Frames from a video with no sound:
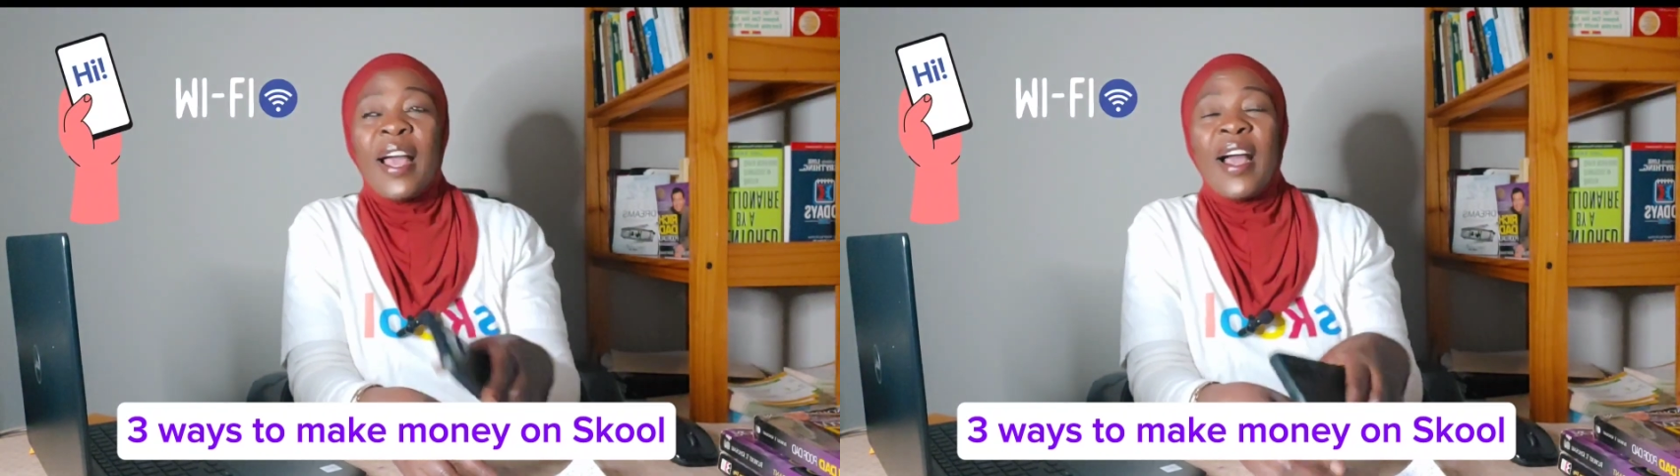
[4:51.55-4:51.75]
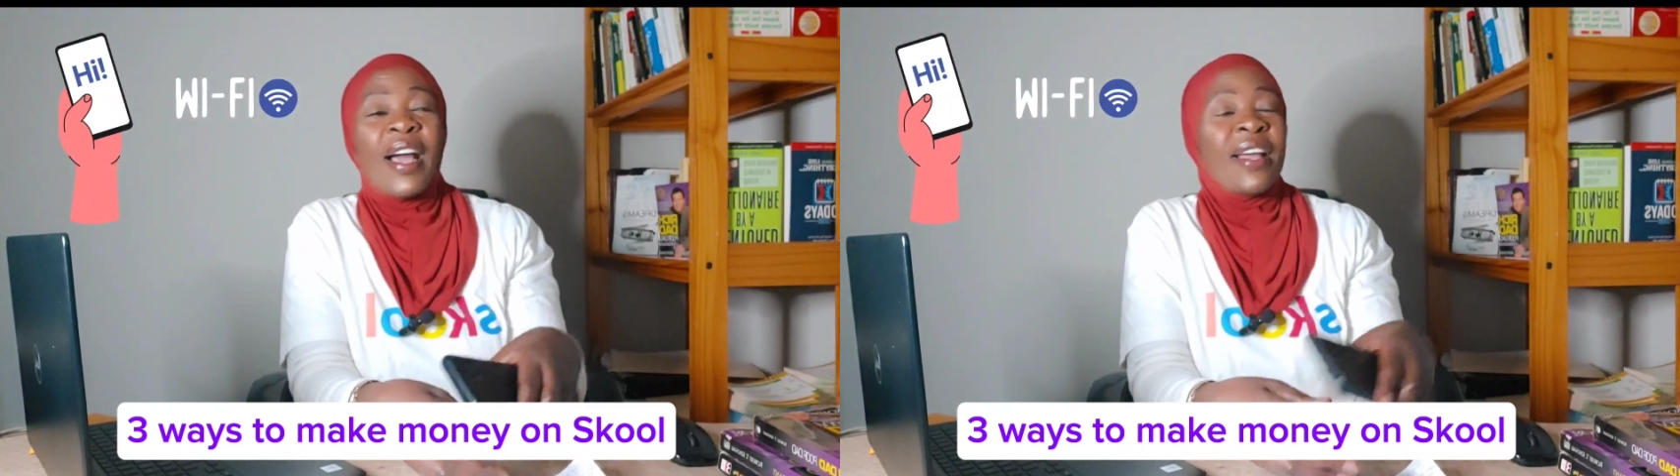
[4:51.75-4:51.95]

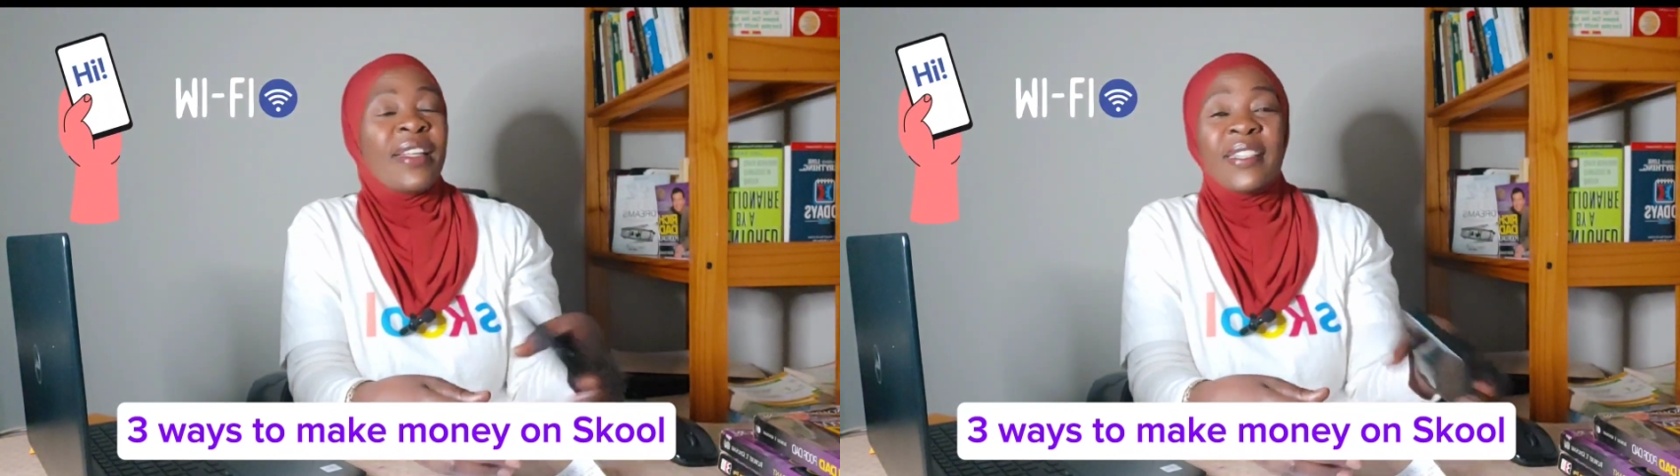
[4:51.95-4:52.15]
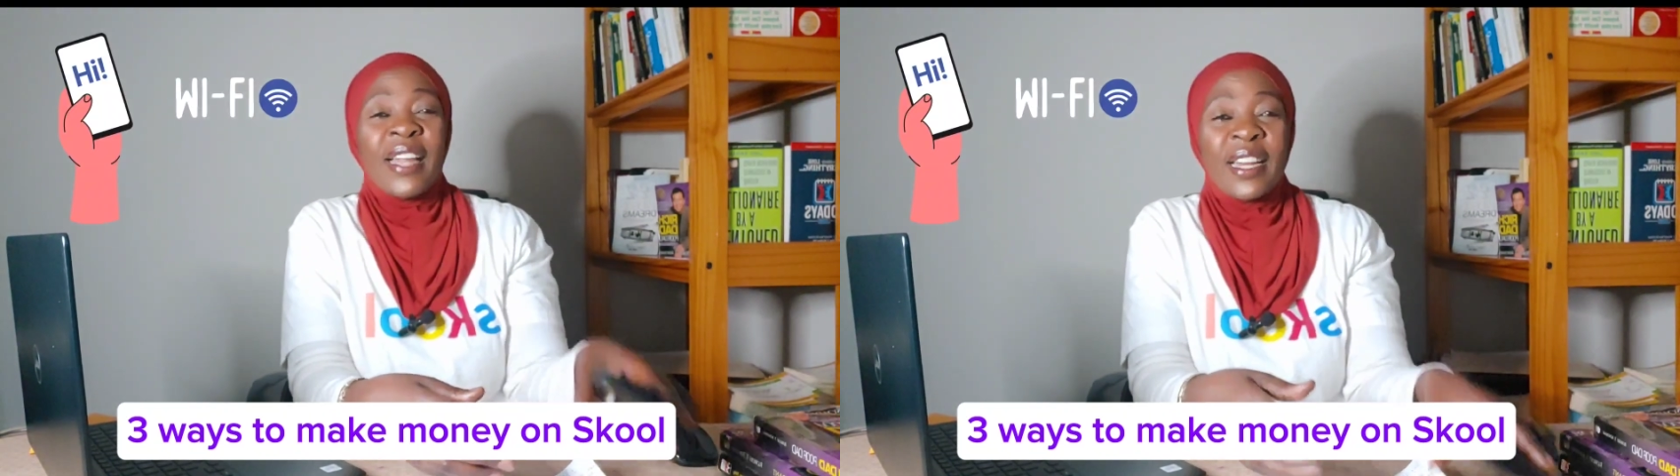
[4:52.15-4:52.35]
and
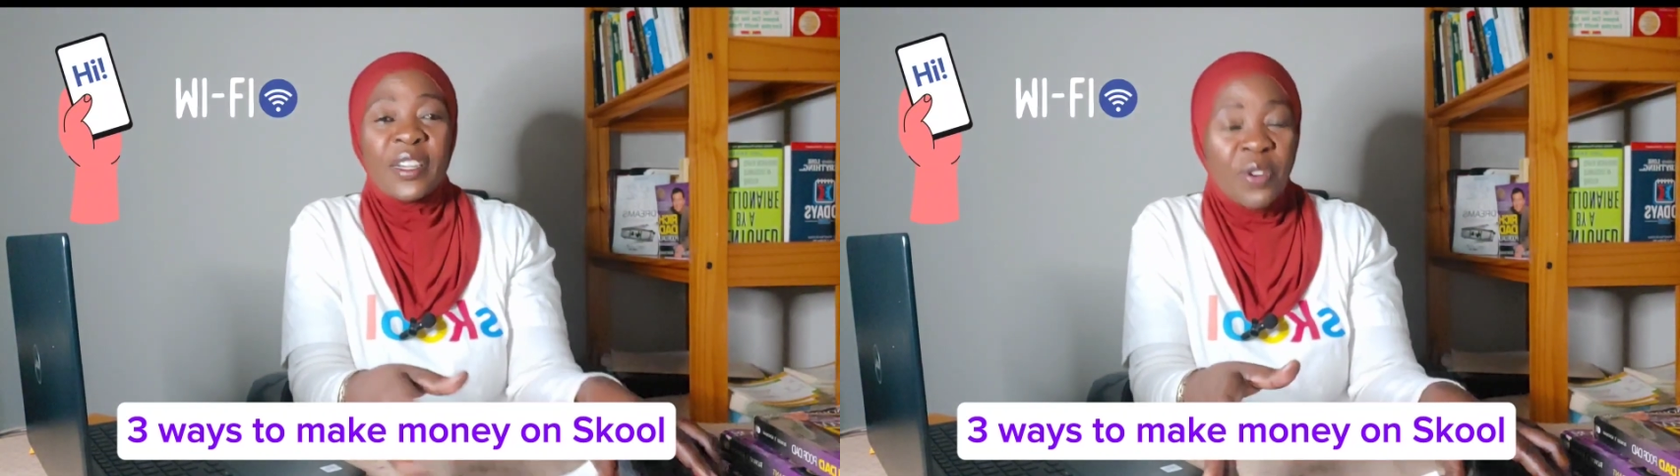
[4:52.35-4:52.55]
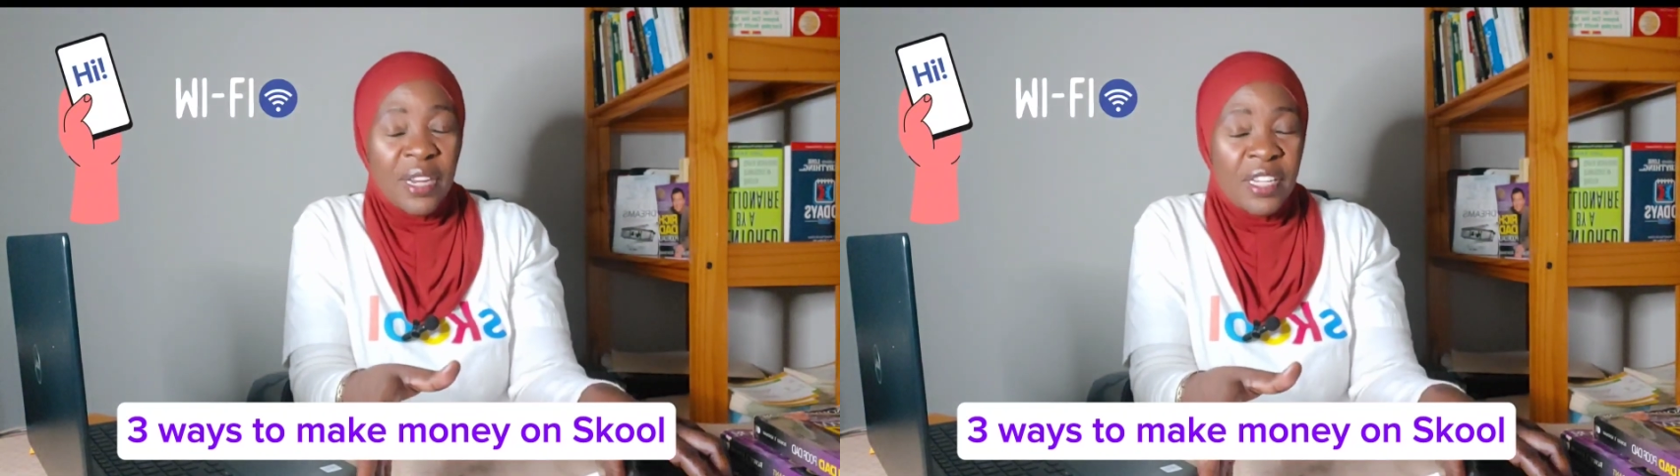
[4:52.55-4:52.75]
the
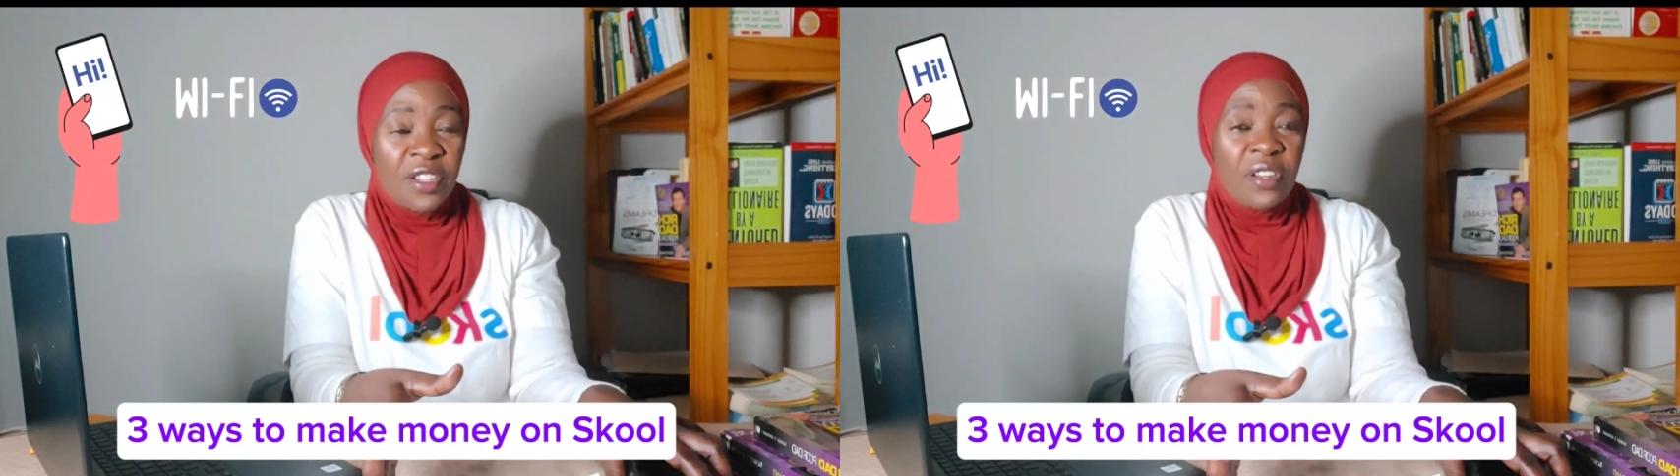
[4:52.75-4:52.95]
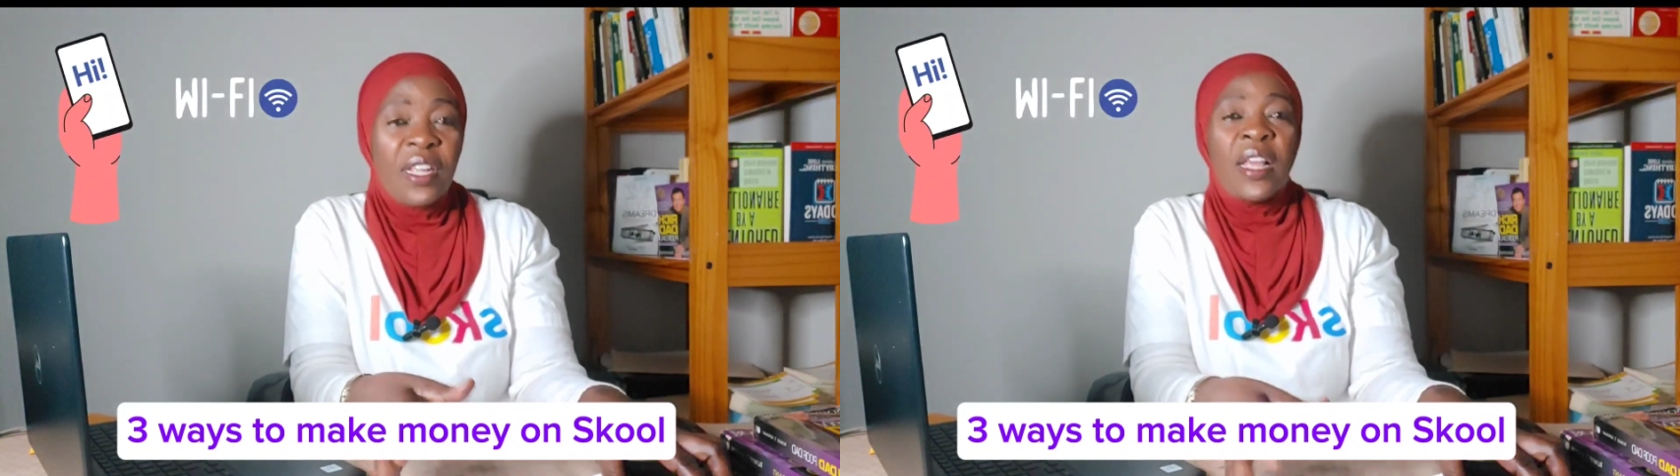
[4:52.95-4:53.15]
internet
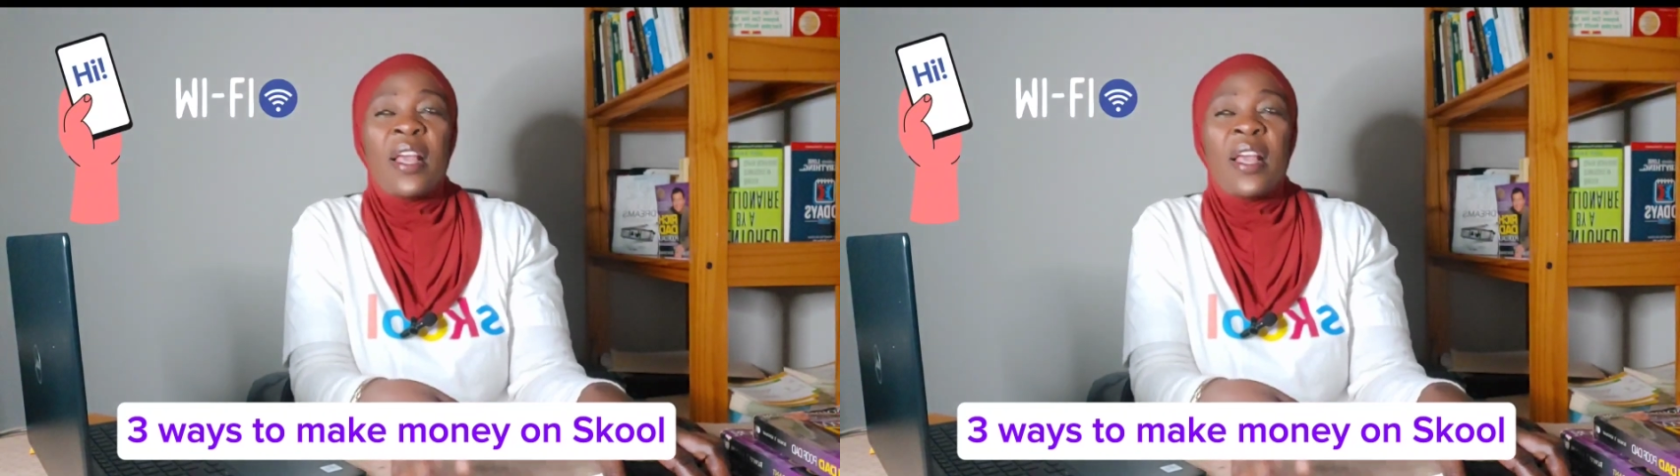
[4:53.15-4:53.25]
connection.